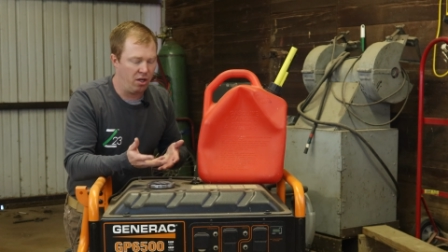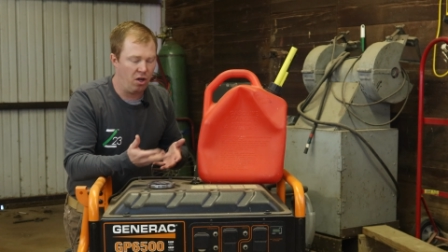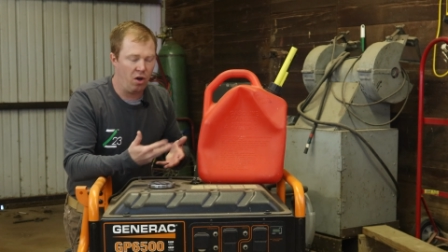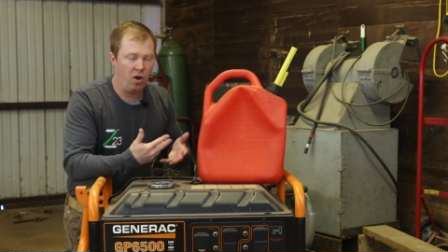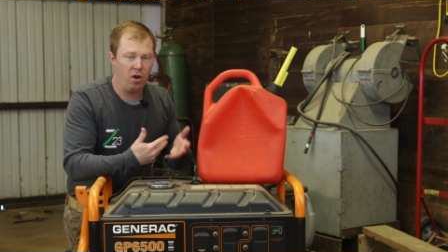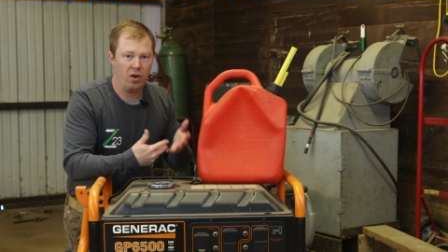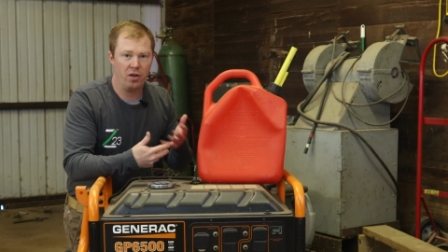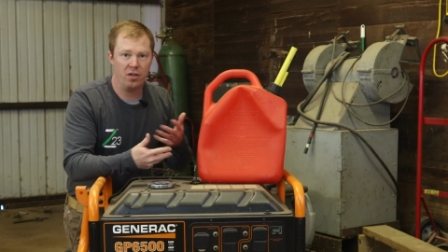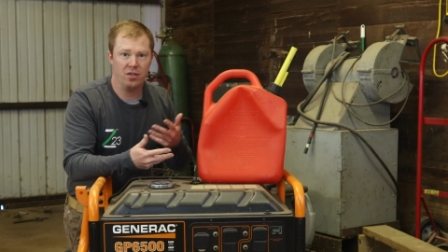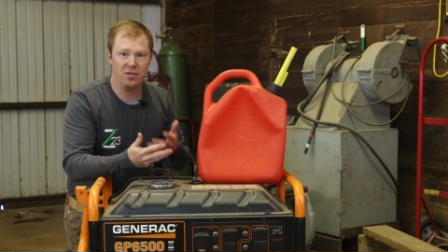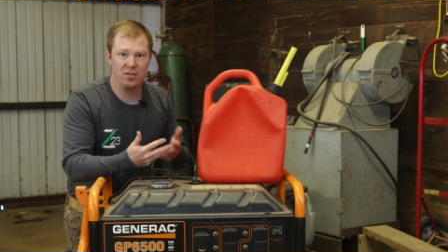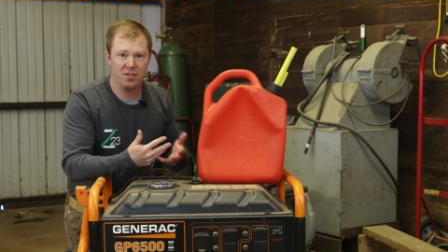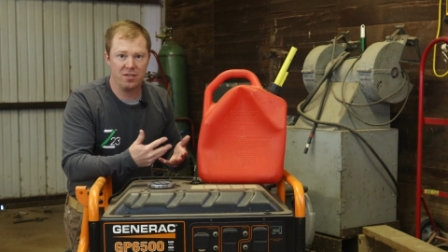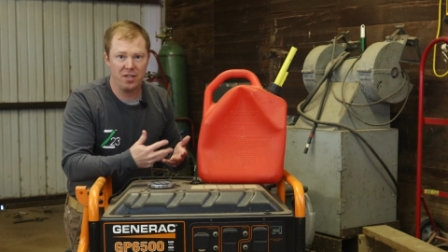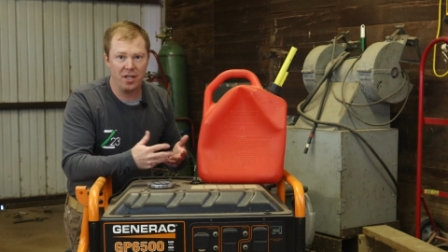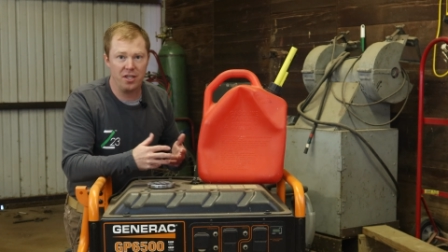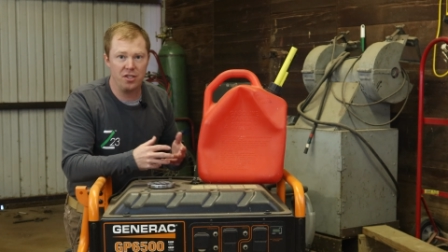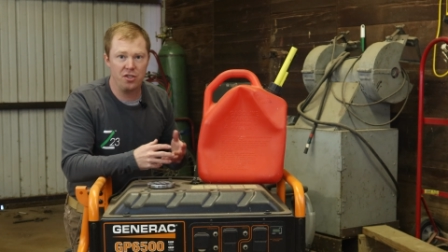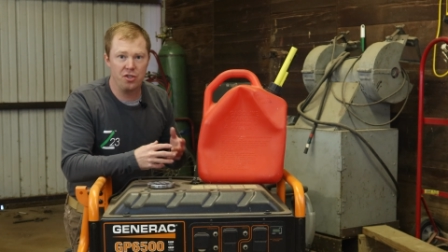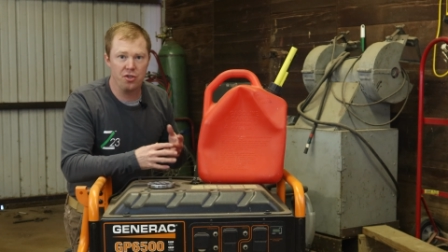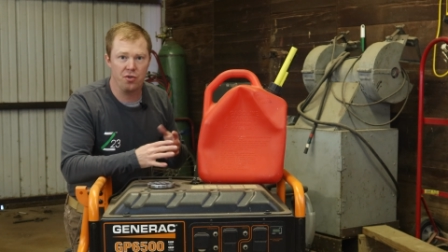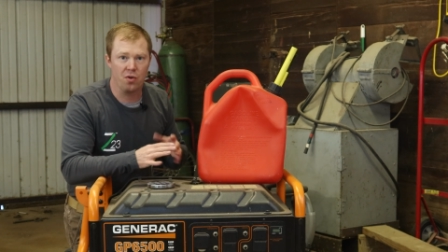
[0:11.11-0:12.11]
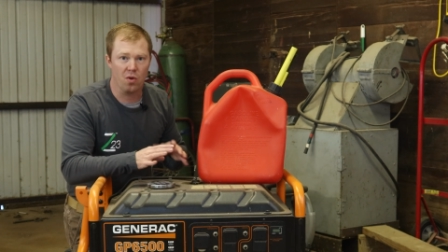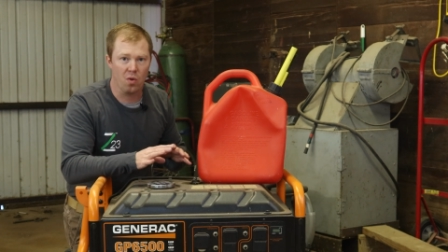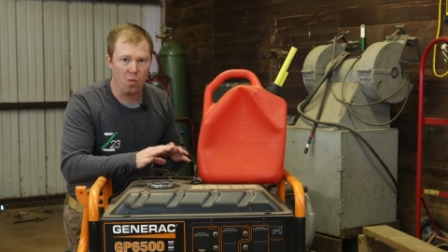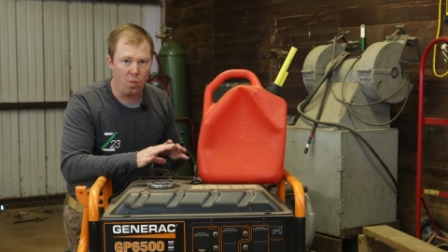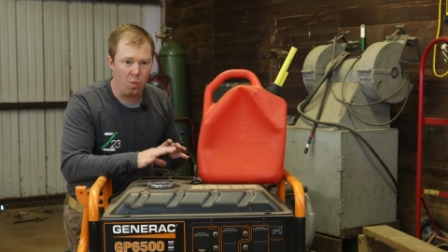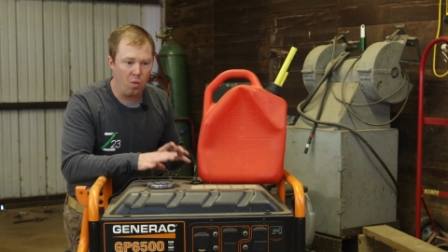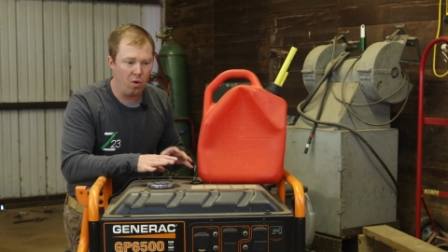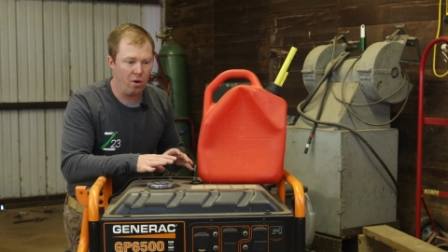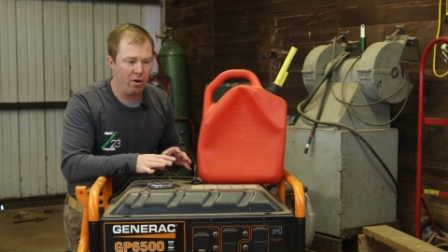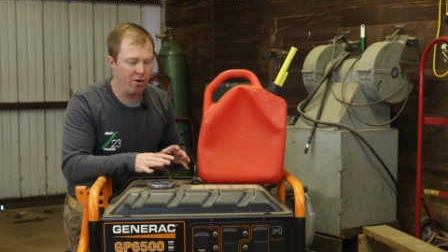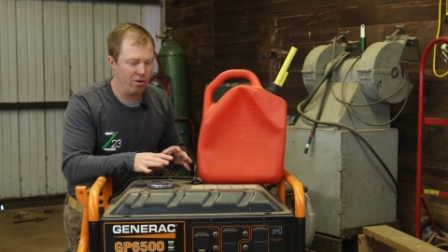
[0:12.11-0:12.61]
condensation or
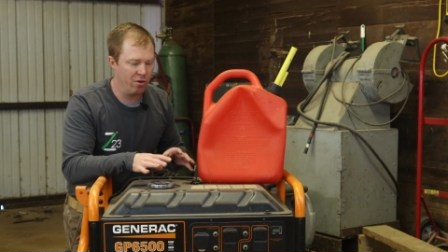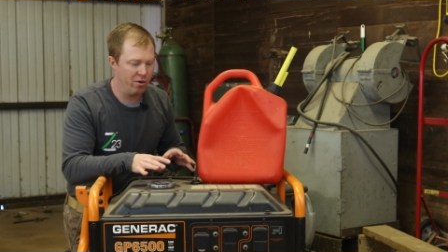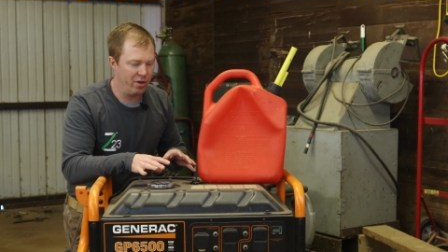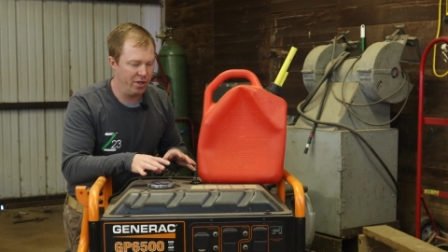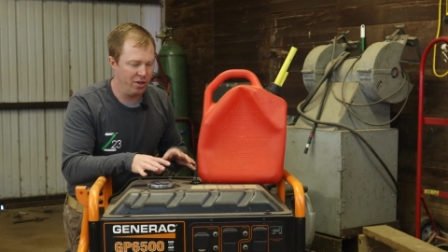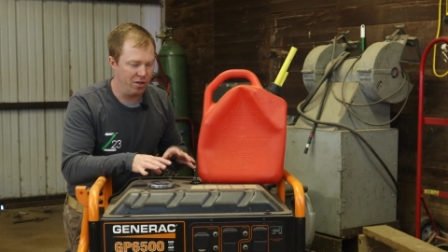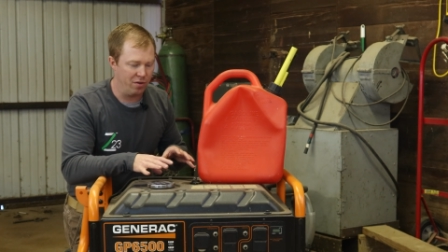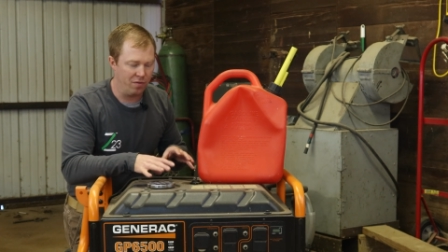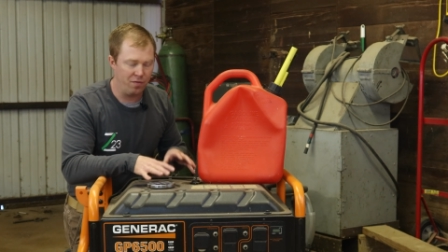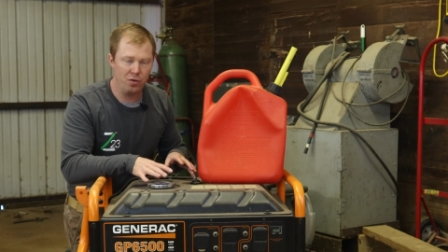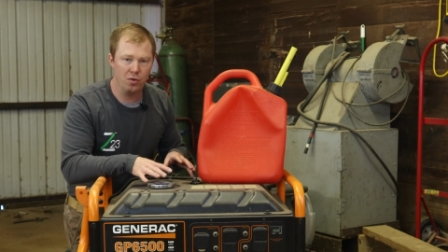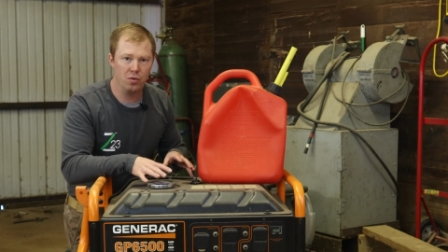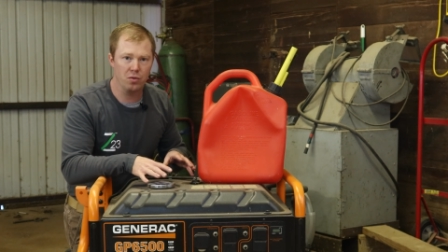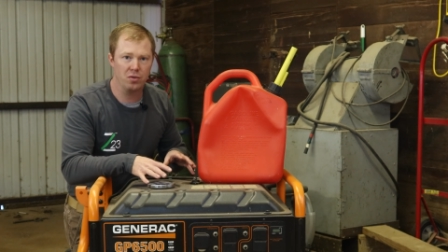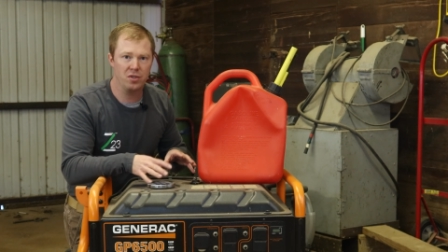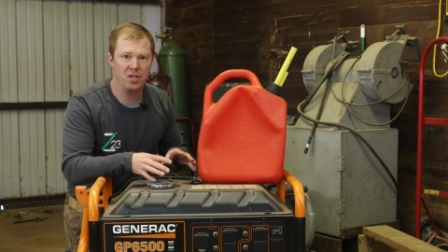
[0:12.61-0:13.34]
water in the fuel